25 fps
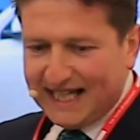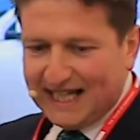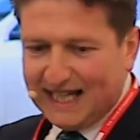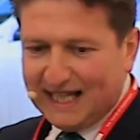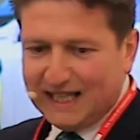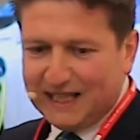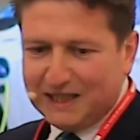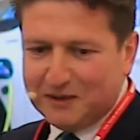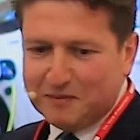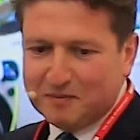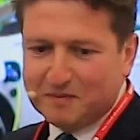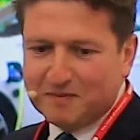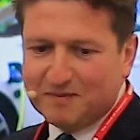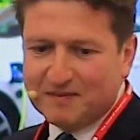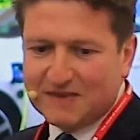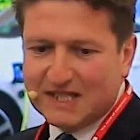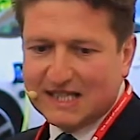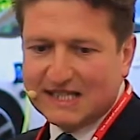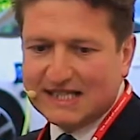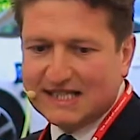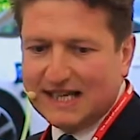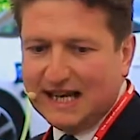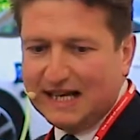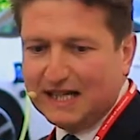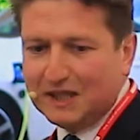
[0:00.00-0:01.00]
The
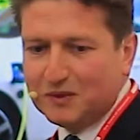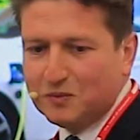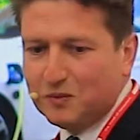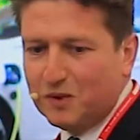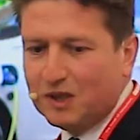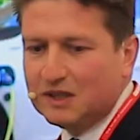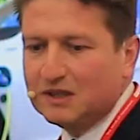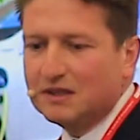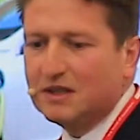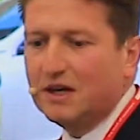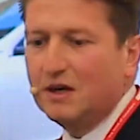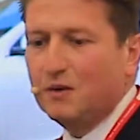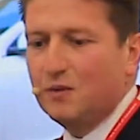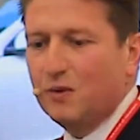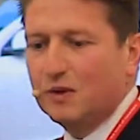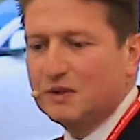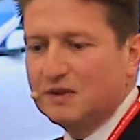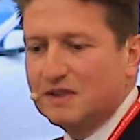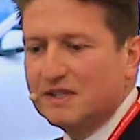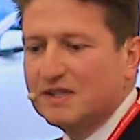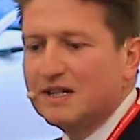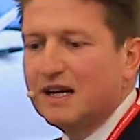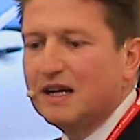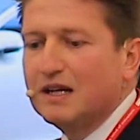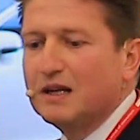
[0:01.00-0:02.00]
second one that I want
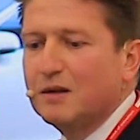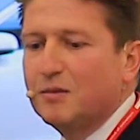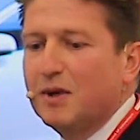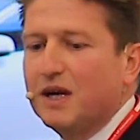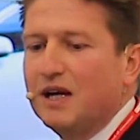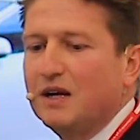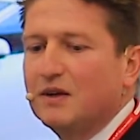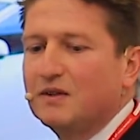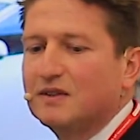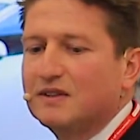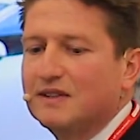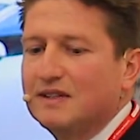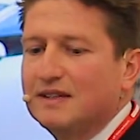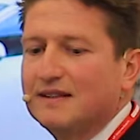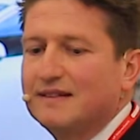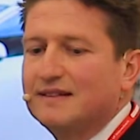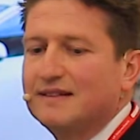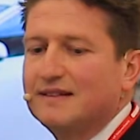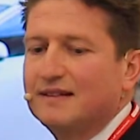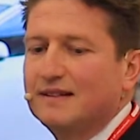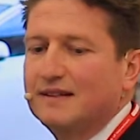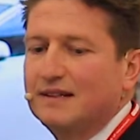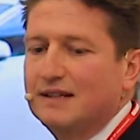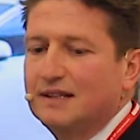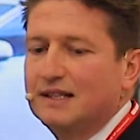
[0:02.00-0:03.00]
to tell you about is
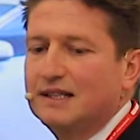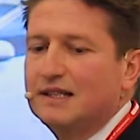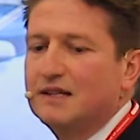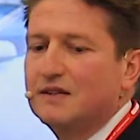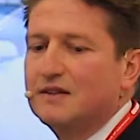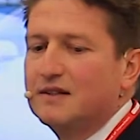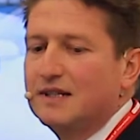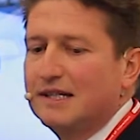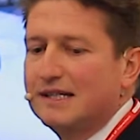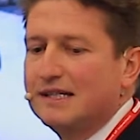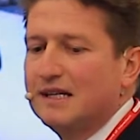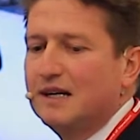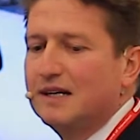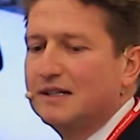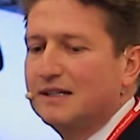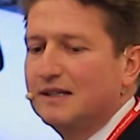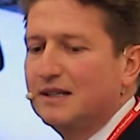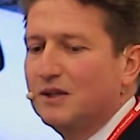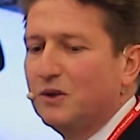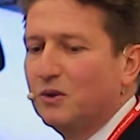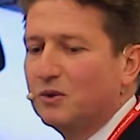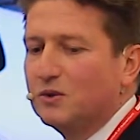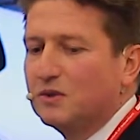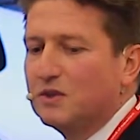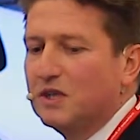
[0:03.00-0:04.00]
another exciting
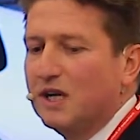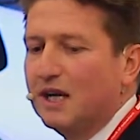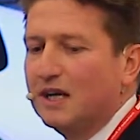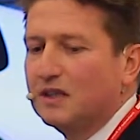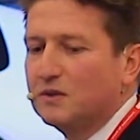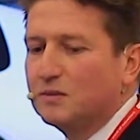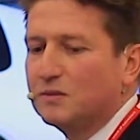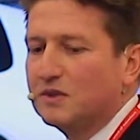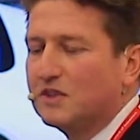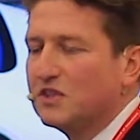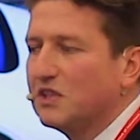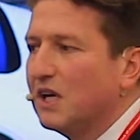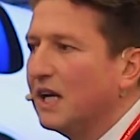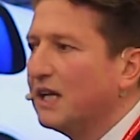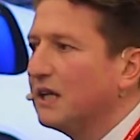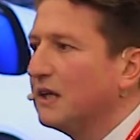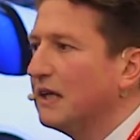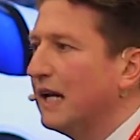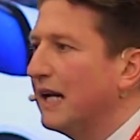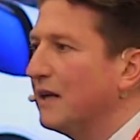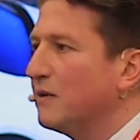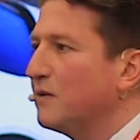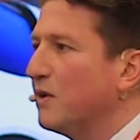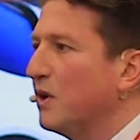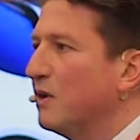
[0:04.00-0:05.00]
contract with Jaguar
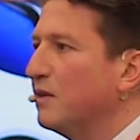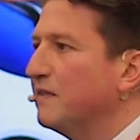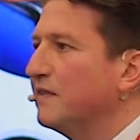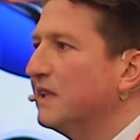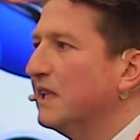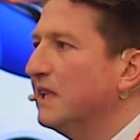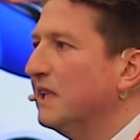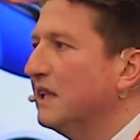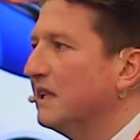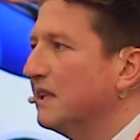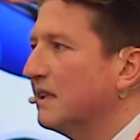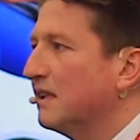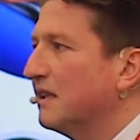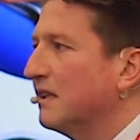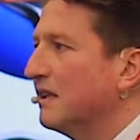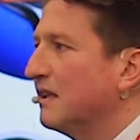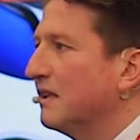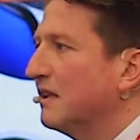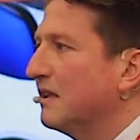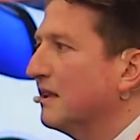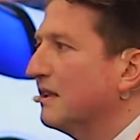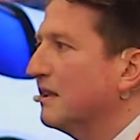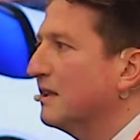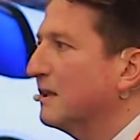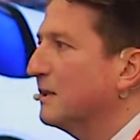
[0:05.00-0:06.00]
Land Rover.
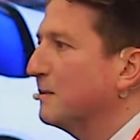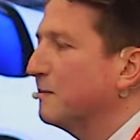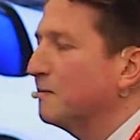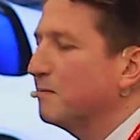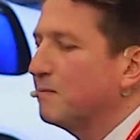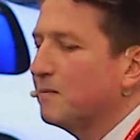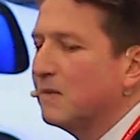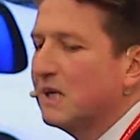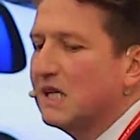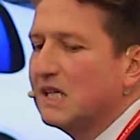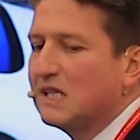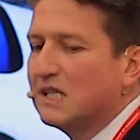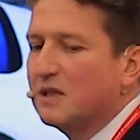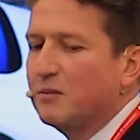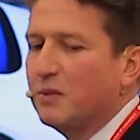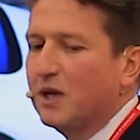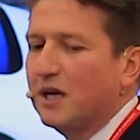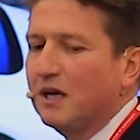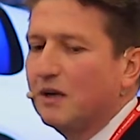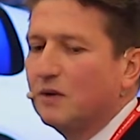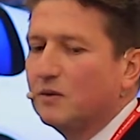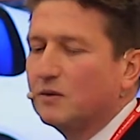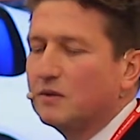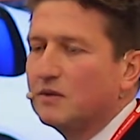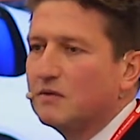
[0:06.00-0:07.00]
It's
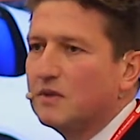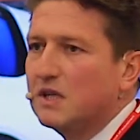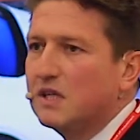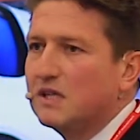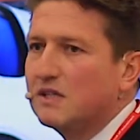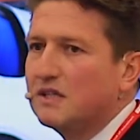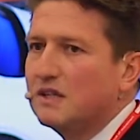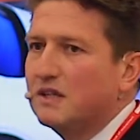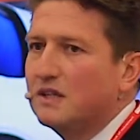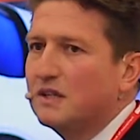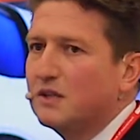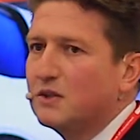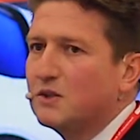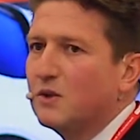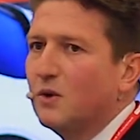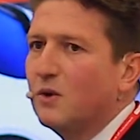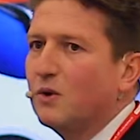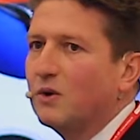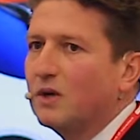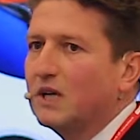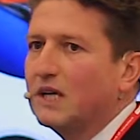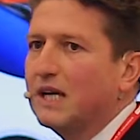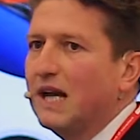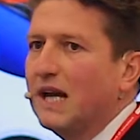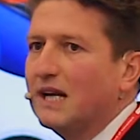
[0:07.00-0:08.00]
about research on
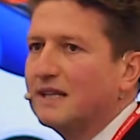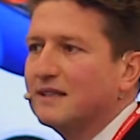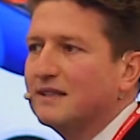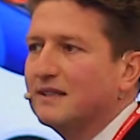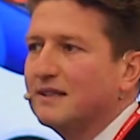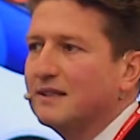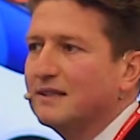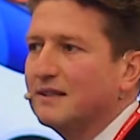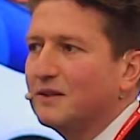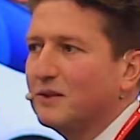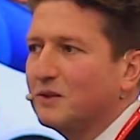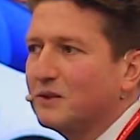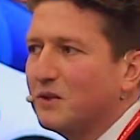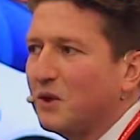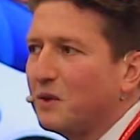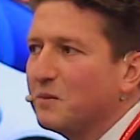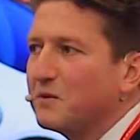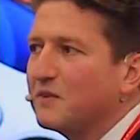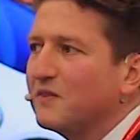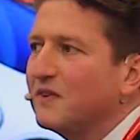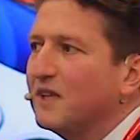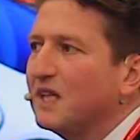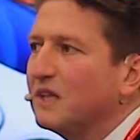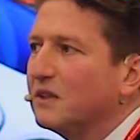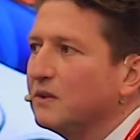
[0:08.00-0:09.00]
connected and
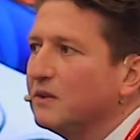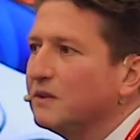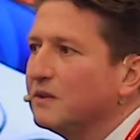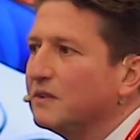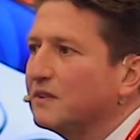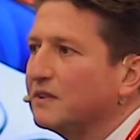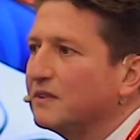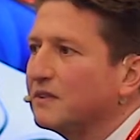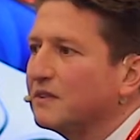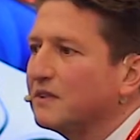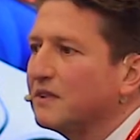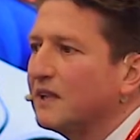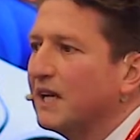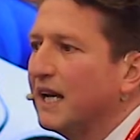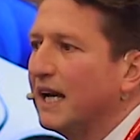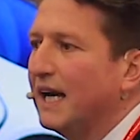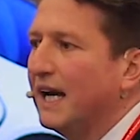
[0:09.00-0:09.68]
autonomous vehicles.